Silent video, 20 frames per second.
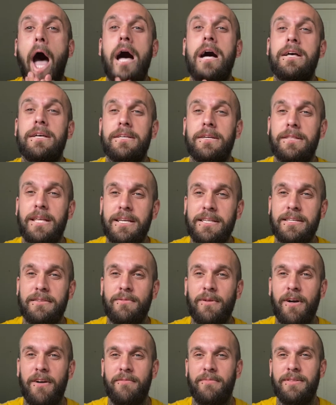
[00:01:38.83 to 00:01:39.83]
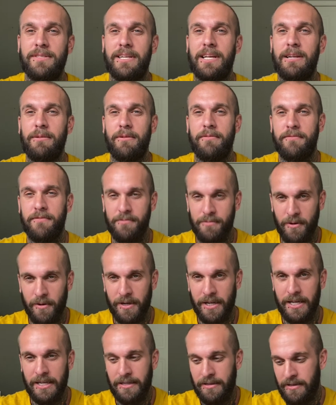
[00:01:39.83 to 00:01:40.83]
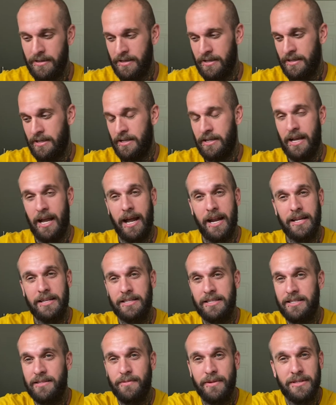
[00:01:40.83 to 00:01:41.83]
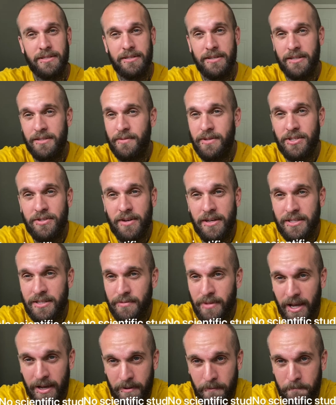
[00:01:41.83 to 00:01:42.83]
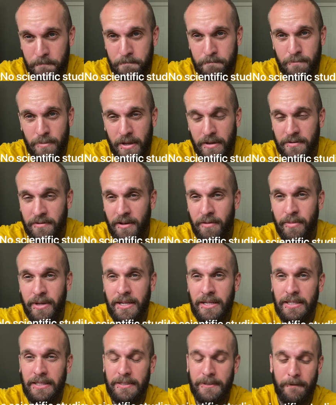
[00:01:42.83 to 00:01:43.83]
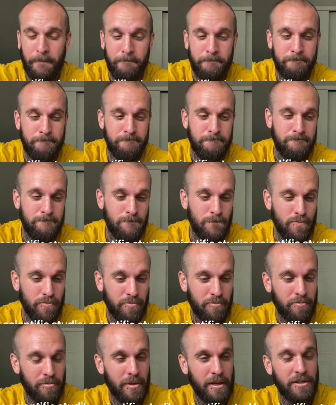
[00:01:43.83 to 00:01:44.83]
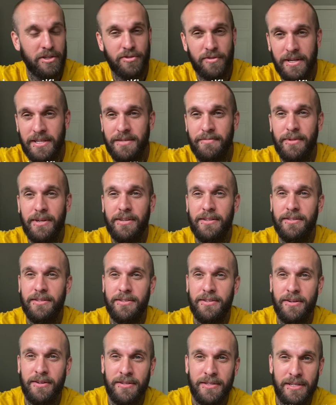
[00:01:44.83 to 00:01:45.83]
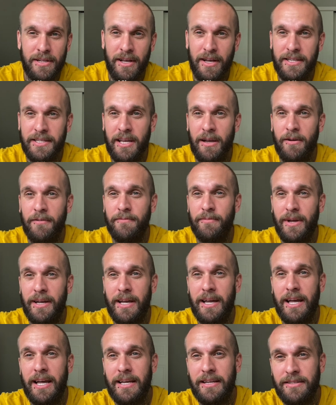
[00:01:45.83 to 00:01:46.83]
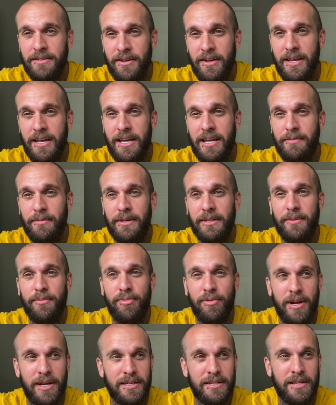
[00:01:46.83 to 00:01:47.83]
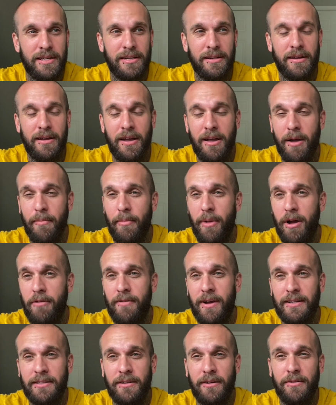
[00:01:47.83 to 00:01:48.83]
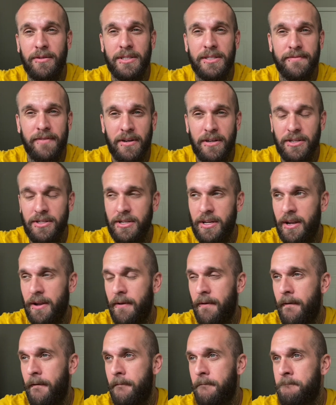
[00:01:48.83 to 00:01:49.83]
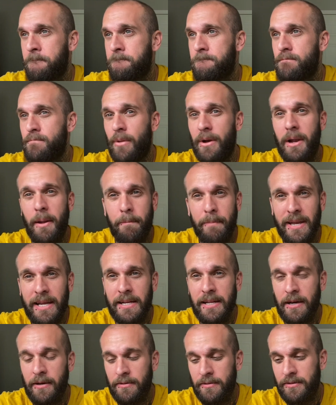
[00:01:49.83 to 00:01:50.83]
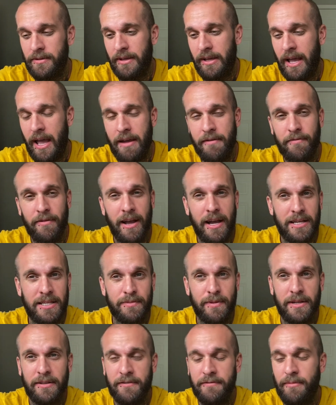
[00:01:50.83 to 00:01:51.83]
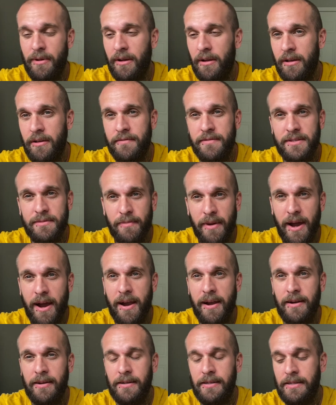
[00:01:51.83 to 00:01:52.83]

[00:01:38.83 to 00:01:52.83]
So this is what I've been dealing with all morning, and it's just been stressing me out. So I've been stressing my concerns. Let's help with my anxiety, my depression, my erectile dysfunction, my libido. Every aspect of my life is better.